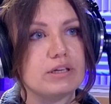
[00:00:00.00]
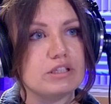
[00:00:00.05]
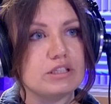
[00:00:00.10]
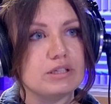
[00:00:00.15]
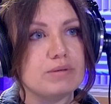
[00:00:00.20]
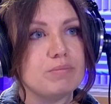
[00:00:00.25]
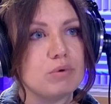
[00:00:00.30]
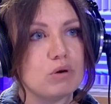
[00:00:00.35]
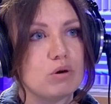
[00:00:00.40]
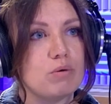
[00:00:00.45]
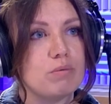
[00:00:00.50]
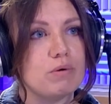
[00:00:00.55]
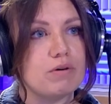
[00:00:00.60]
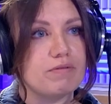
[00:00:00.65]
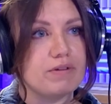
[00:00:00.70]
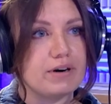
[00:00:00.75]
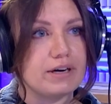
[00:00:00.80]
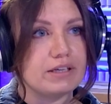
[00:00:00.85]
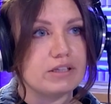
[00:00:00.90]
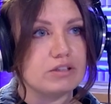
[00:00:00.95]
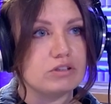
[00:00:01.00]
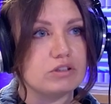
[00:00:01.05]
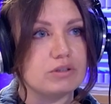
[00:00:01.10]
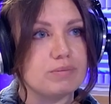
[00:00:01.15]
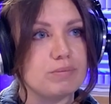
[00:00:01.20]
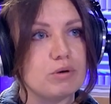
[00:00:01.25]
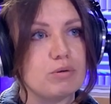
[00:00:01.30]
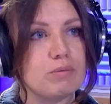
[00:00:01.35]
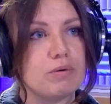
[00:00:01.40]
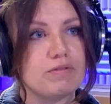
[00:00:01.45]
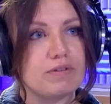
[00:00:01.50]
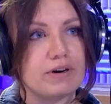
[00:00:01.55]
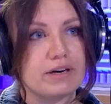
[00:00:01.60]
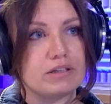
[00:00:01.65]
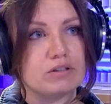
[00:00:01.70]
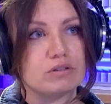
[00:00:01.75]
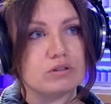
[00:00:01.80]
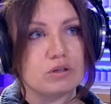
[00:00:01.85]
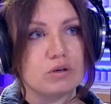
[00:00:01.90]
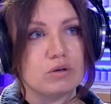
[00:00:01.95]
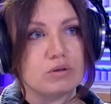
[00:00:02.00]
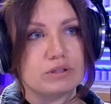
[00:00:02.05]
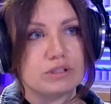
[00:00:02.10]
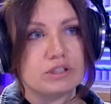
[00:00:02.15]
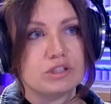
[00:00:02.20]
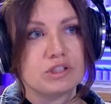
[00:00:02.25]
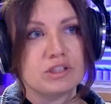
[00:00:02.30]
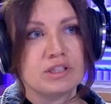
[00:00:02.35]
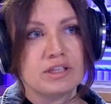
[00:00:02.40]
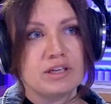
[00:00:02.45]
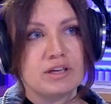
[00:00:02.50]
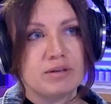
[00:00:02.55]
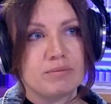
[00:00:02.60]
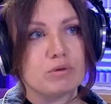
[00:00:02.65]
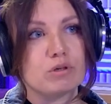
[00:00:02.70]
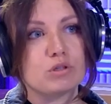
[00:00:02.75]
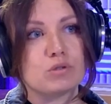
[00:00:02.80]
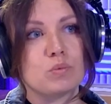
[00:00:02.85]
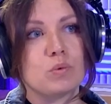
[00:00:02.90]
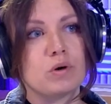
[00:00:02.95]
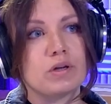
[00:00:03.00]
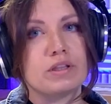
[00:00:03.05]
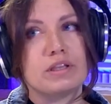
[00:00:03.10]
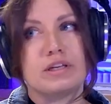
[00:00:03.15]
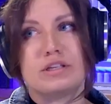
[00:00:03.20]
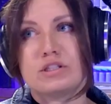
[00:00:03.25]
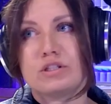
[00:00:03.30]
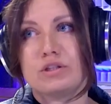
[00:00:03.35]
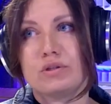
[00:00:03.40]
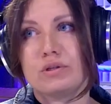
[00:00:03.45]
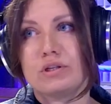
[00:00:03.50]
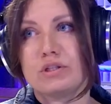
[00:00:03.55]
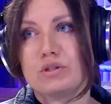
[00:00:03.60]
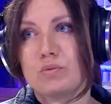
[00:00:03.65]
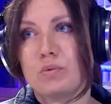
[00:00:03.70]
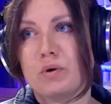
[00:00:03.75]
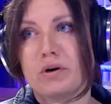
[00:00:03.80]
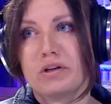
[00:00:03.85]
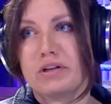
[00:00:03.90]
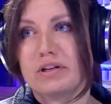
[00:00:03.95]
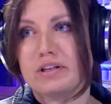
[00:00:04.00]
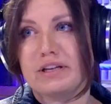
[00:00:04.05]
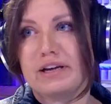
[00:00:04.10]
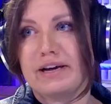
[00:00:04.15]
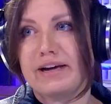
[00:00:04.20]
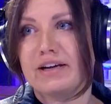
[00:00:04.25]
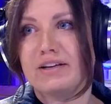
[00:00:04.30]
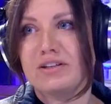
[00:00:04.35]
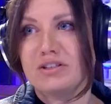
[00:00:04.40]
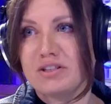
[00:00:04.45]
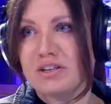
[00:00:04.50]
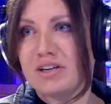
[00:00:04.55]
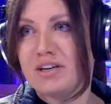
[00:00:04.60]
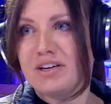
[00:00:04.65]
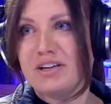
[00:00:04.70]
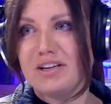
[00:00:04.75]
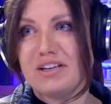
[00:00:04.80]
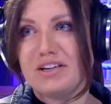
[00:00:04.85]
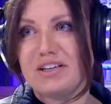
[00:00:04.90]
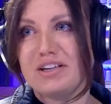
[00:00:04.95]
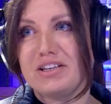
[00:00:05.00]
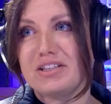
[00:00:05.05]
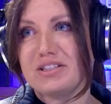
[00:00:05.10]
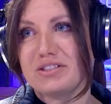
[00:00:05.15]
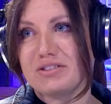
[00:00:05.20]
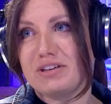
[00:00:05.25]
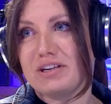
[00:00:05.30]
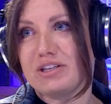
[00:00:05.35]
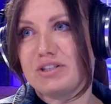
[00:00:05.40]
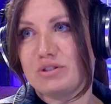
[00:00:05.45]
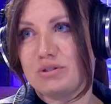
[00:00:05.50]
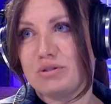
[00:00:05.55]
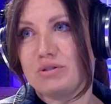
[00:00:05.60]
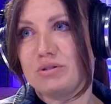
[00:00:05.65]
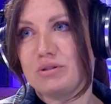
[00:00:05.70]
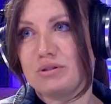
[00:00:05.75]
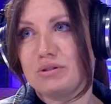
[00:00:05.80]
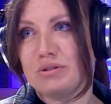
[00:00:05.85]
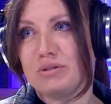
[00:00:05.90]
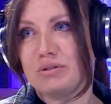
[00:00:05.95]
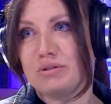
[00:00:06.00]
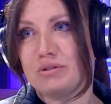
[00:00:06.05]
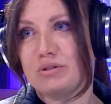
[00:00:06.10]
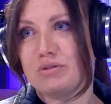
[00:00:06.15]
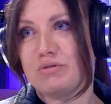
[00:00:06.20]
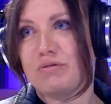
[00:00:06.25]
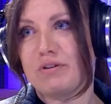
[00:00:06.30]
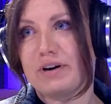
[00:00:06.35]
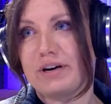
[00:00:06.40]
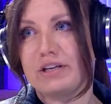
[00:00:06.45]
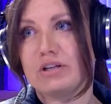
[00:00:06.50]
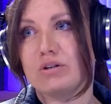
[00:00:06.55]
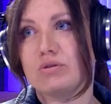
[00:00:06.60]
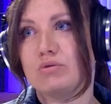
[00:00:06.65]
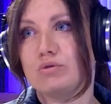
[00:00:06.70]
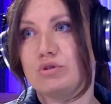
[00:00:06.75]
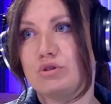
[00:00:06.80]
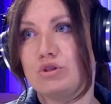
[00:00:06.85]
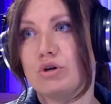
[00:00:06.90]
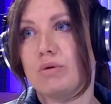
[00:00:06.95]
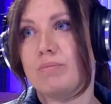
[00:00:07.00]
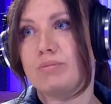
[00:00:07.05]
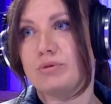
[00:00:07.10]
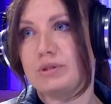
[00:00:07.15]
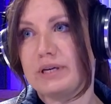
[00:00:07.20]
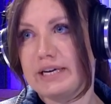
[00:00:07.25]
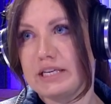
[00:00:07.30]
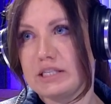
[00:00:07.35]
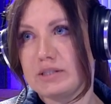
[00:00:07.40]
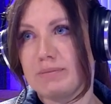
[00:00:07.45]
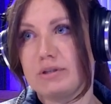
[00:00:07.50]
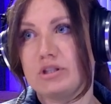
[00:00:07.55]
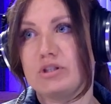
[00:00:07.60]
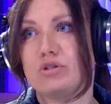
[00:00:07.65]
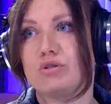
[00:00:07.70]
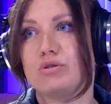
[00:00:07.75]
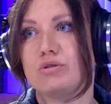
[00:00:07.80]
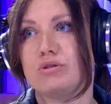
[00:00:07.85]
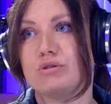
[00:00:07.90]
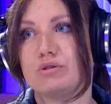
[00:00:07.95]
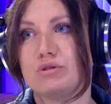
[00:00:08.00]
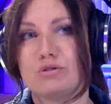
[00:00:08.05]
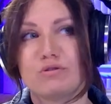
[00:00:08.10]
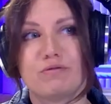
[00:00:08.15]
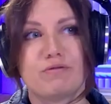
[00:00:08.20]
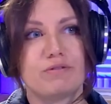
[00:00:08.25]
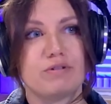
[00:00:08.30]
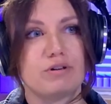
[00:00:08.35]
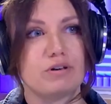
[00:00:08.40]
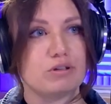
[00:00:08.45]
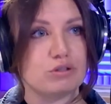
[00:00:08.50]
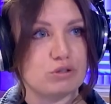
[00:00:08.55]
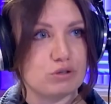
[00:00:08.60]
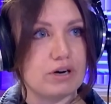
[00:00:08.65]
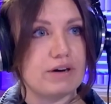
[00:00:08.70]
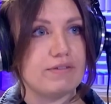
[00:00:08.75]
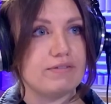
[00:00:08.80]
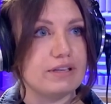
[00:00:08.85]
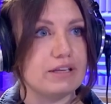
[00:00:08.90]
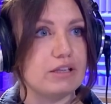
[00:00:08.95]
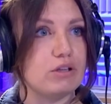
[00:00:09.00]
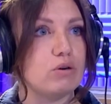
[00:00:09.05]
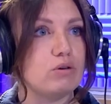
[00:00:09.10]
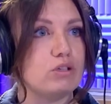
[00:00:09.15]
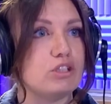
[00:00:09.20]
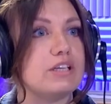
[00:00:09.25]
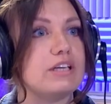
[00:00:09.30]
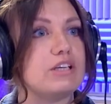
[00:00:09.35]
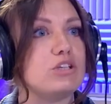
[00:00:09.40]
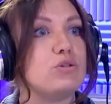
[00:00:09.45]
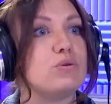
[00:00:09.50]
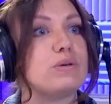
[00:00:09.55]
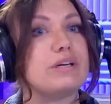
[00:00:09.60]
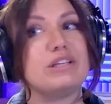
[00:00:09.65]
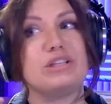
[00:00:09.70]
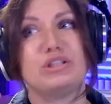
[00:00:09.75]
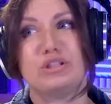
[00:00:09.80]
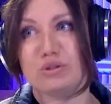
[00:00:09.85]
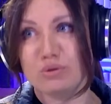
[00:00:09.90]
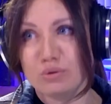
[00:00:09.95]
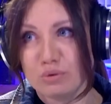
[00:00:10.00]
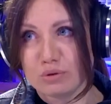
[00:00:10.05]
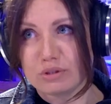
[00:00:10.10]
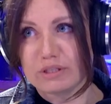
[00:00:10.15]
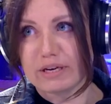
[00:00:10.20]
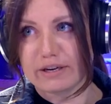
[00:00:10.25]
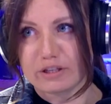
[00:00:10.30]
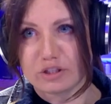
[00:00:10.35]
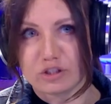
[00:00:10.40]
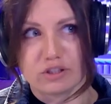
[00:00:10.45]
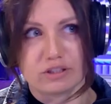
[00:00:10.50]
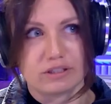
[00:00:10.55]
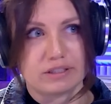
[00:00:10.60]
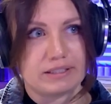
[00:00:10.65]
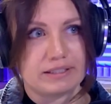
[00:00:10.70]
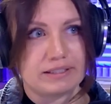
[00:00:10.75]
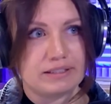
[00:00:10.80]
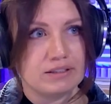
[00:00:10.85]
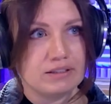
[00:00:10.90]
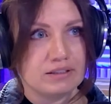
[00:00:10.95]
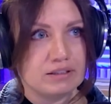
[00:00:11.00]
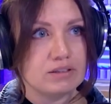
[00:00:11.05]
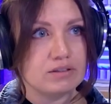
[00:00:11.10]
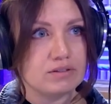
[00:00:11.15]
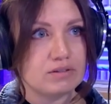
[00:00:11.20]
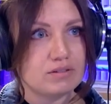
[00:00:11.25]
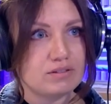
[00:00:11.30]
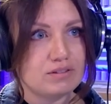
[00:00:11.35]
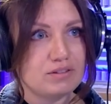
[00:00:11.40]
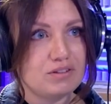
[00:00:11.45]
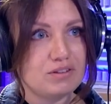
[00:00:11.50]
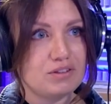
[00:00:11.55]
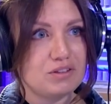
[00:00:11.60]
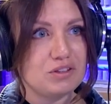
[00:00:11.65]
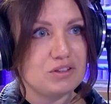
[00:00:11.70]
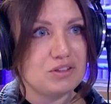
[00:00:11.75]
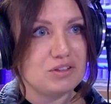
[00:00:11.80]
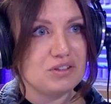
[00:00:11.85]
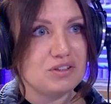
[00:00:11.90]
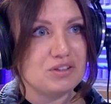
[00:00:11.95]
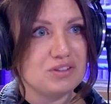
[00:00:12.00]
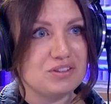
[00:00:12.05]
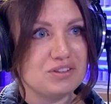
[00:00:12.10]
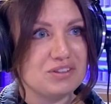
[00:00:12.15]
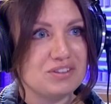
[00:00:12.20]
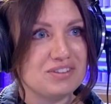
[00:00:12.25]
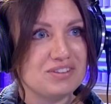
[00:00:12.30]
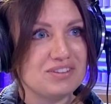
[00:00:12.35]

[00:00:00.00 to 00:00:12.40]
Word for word: the diploma, final knowledge, because what the students want at the end is to find a good job placement, to have the knowledge that you can use actually. I never used my diploma to